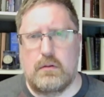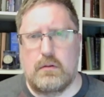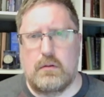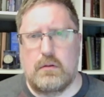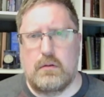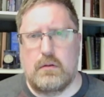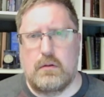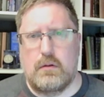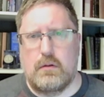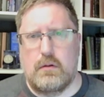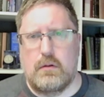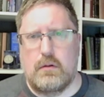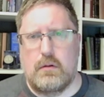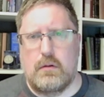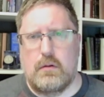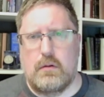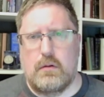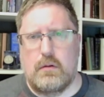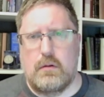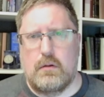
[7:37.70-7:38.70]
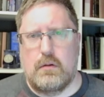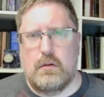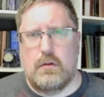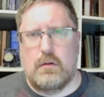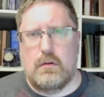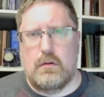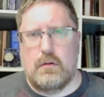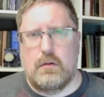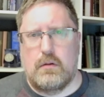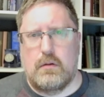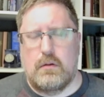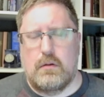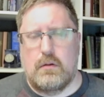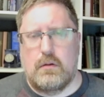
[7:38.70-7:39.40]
(no one is talking)